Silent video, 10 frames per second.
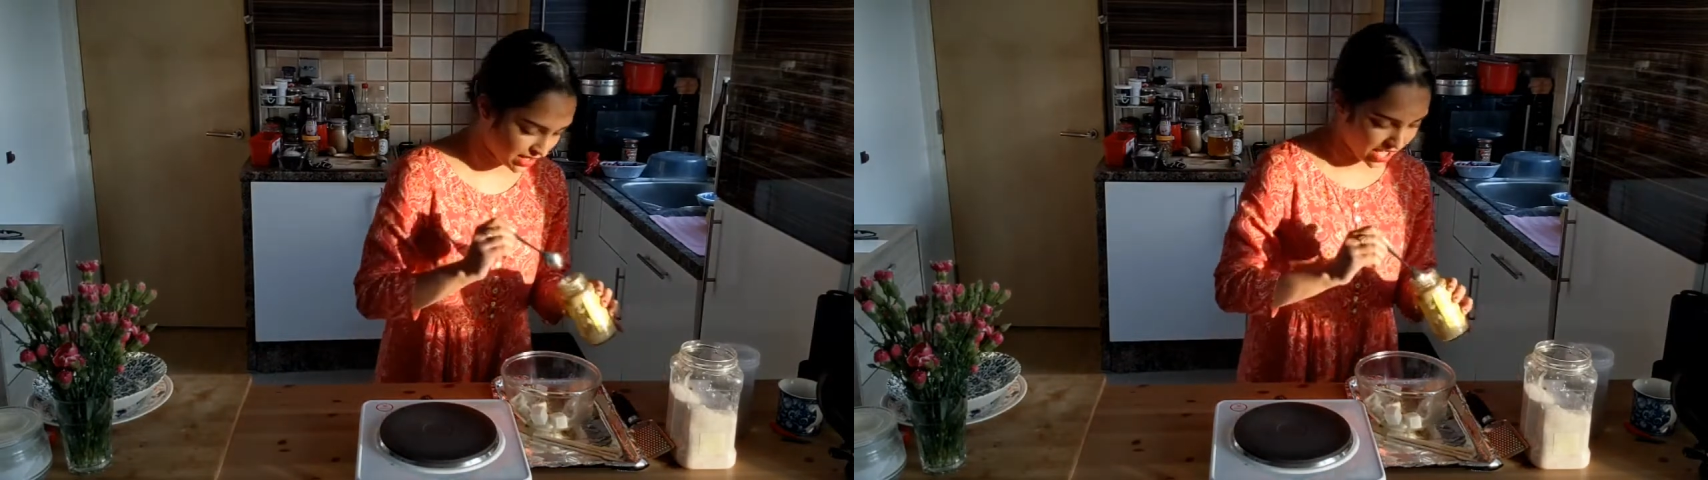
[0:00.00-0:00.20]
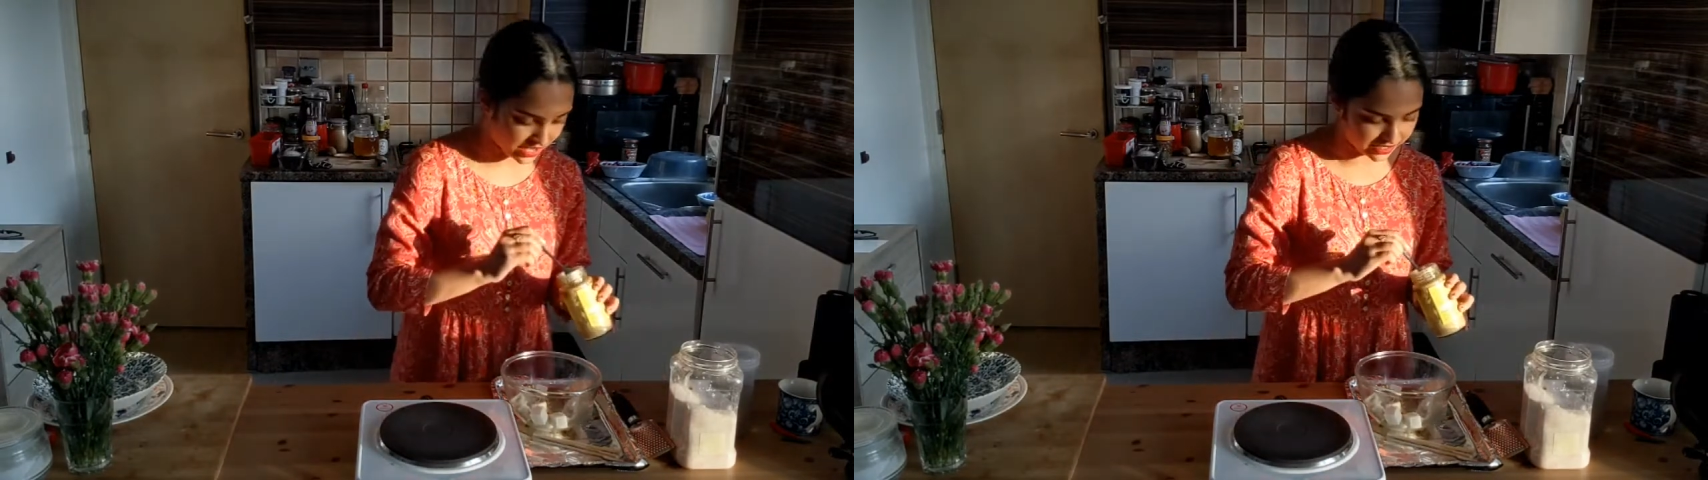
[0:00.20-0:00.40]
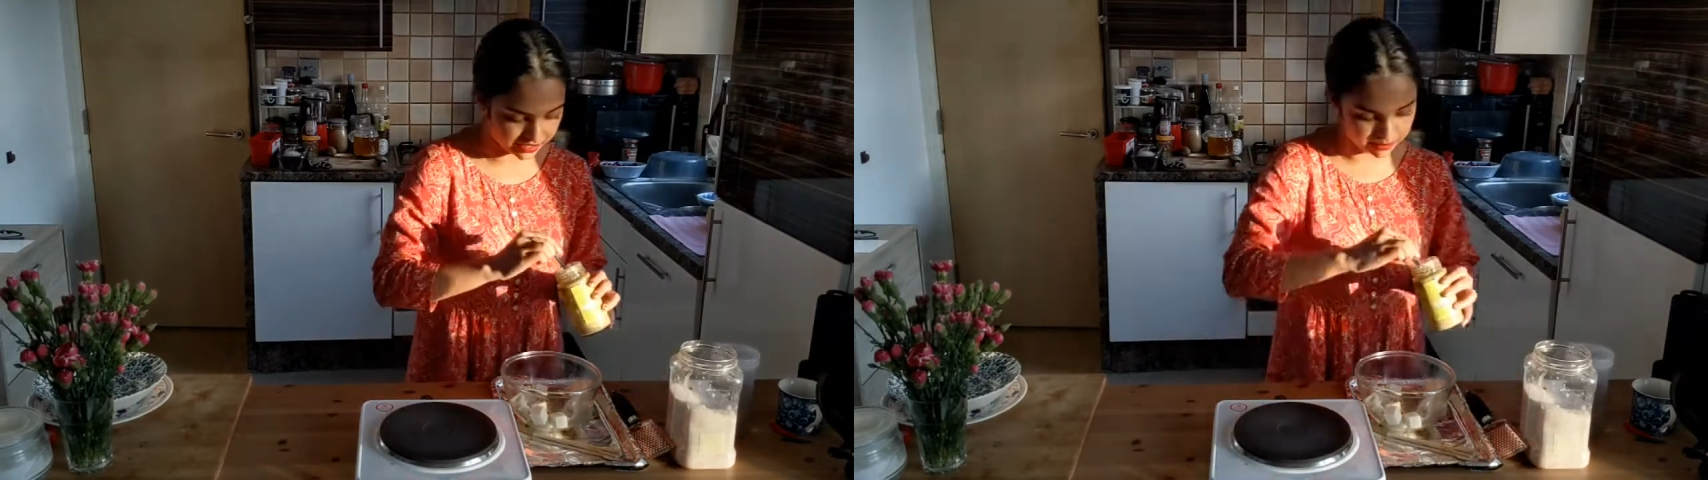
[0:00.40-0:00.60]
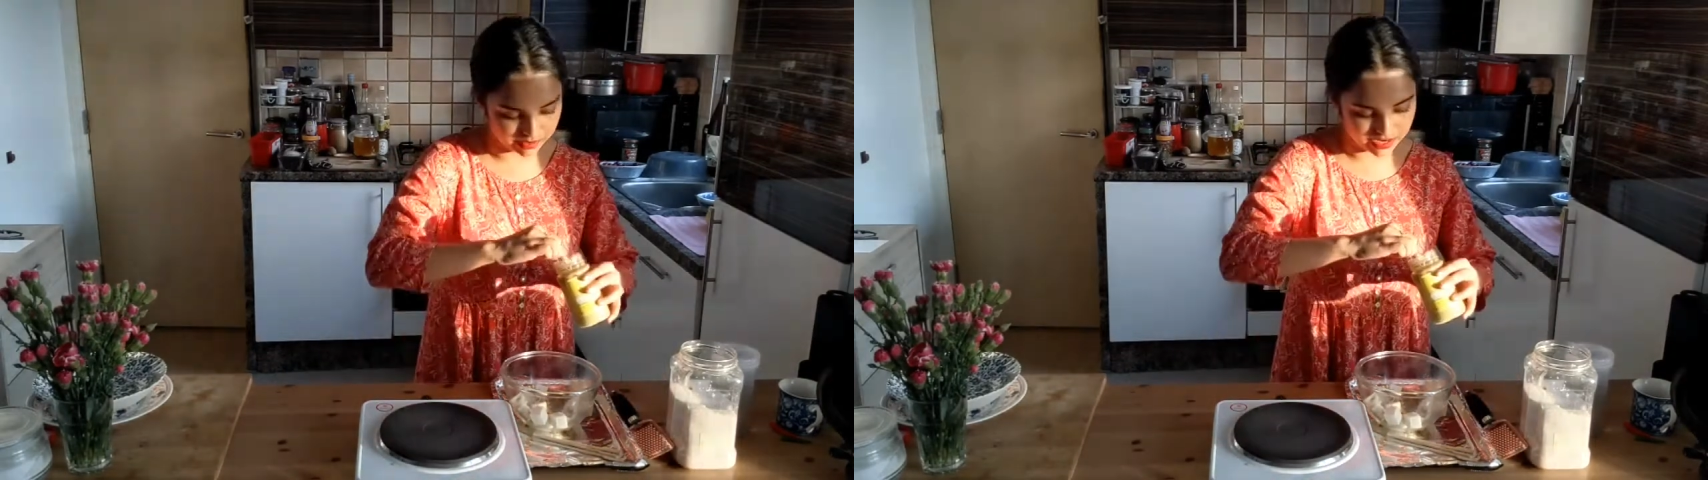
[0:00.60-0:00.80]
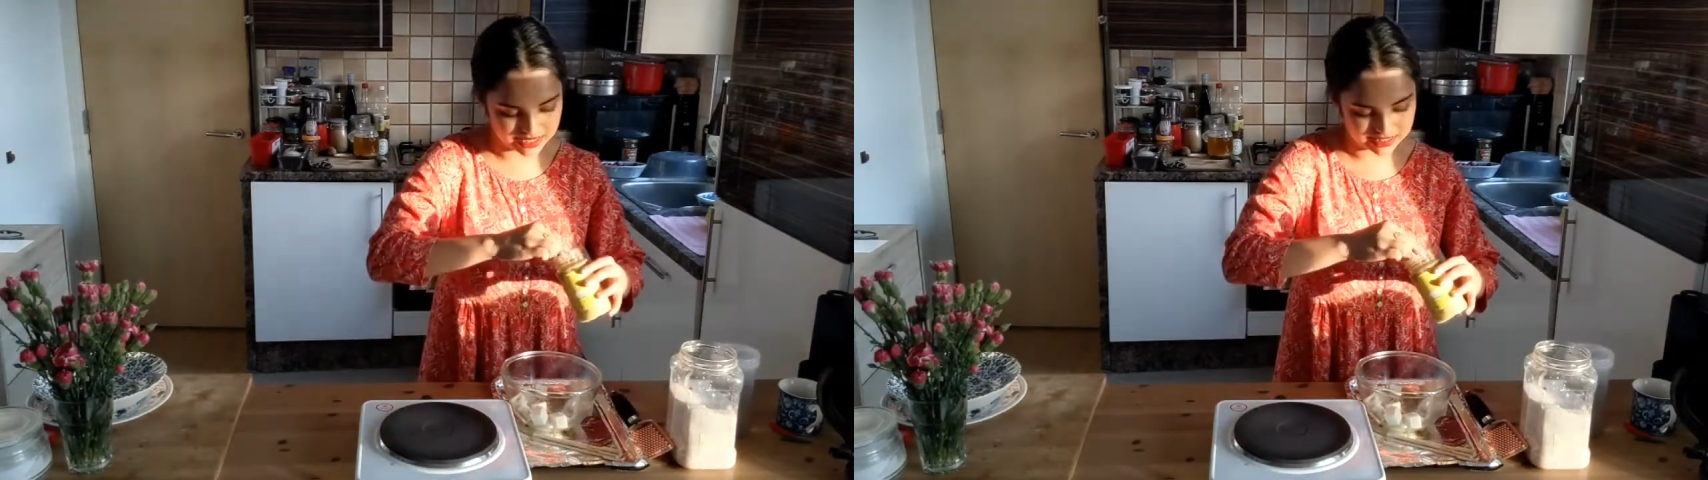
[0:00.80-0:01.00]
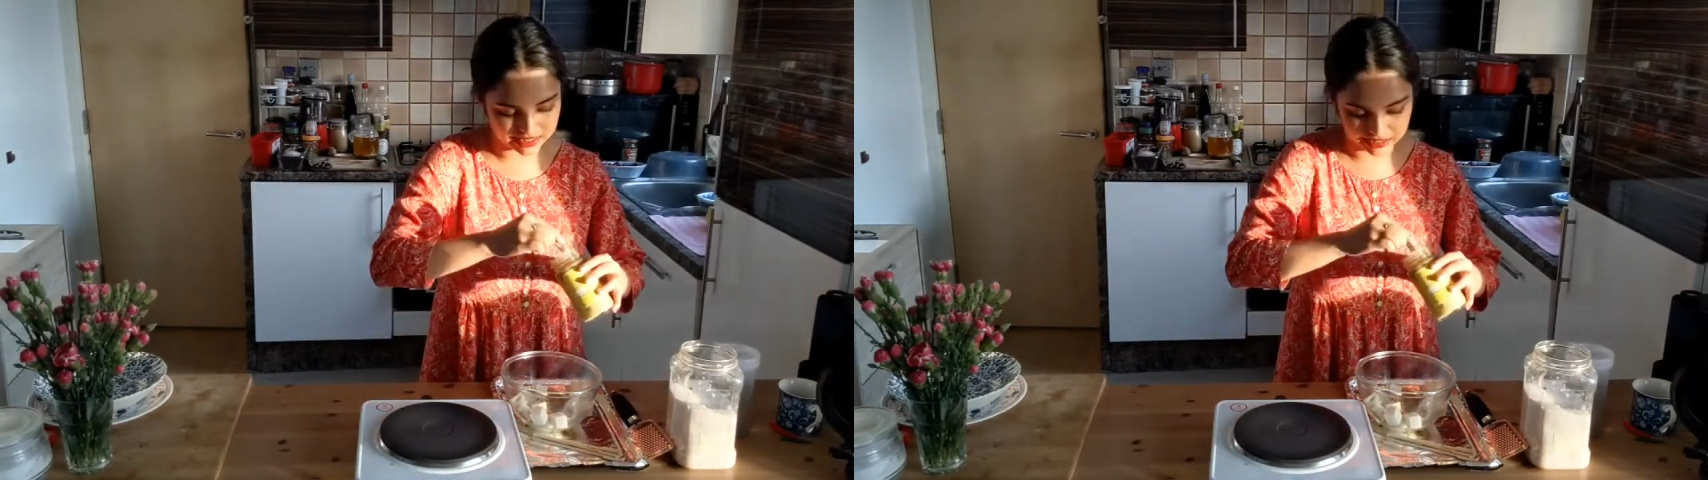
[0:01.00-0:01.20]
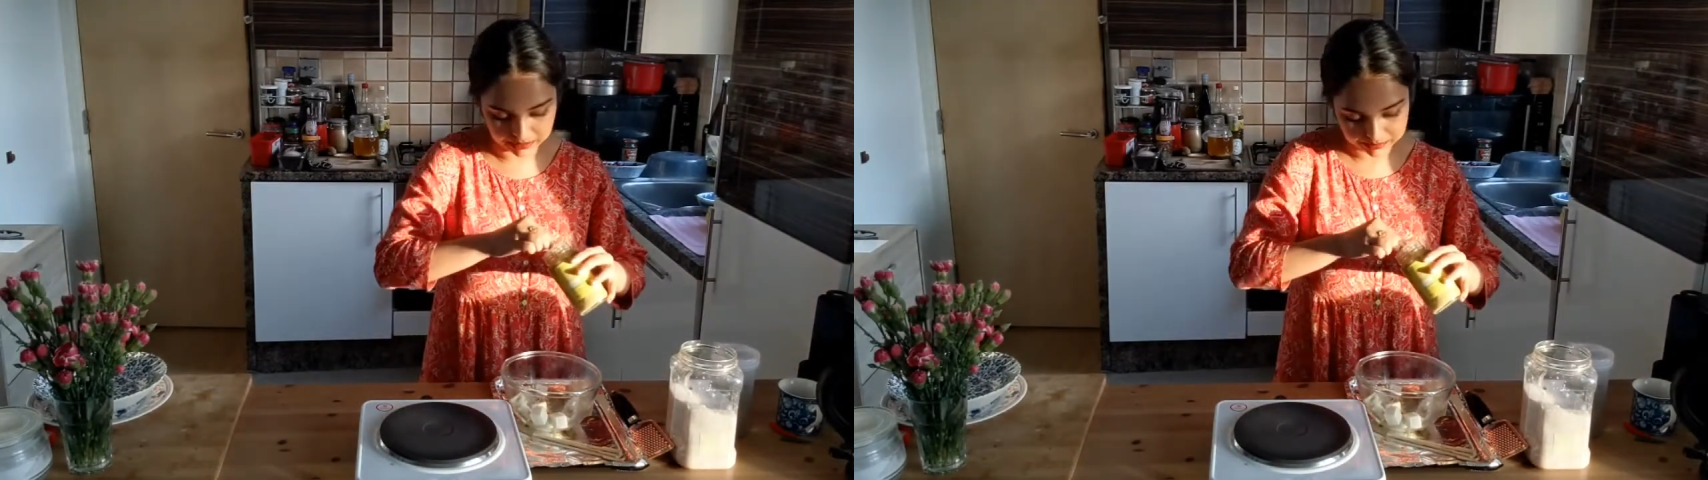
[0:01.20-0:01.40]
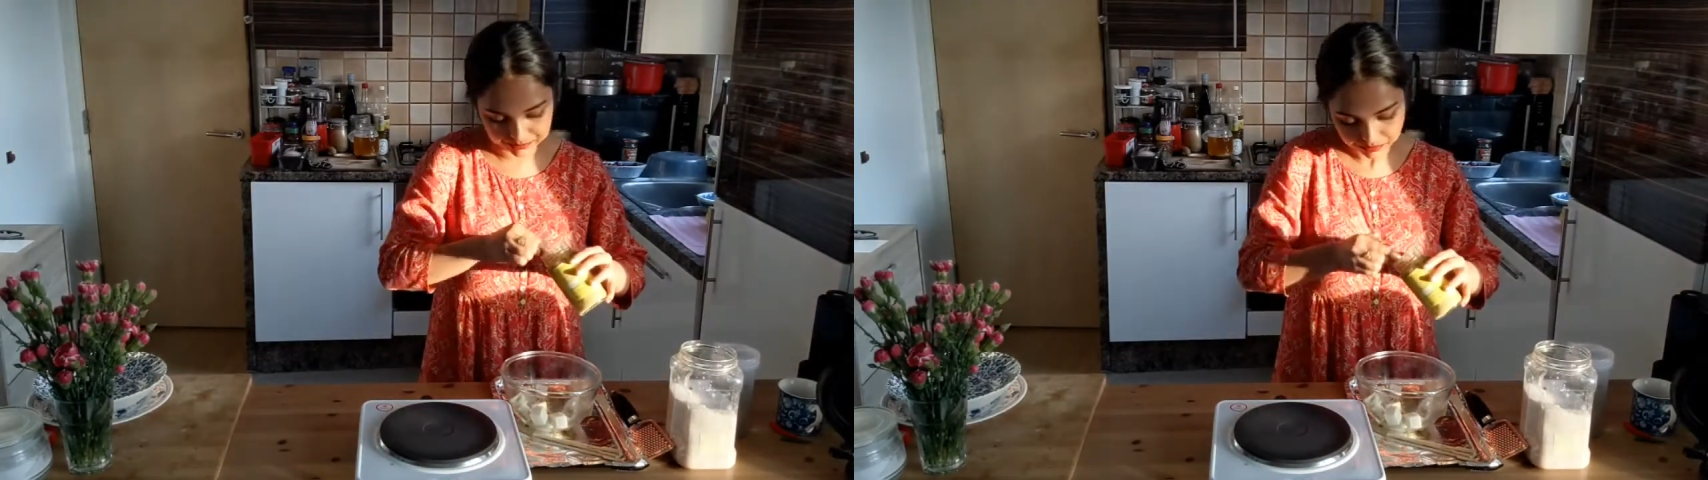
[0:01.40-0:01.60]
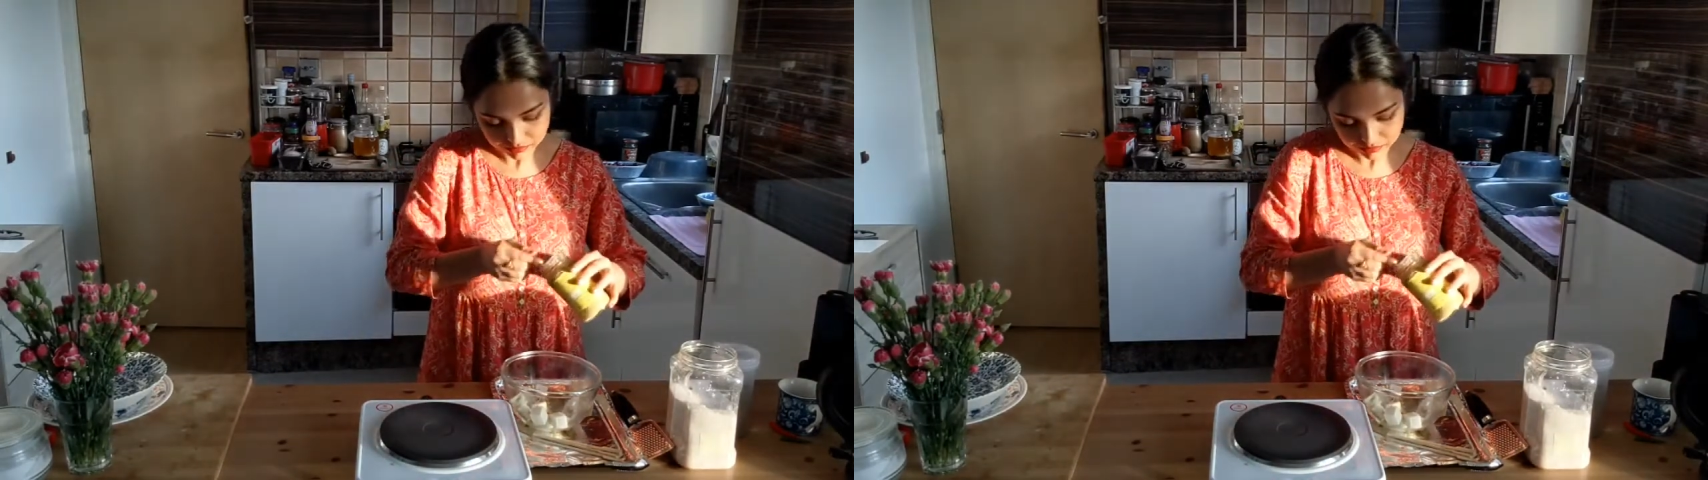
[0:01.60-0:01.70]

And lastly,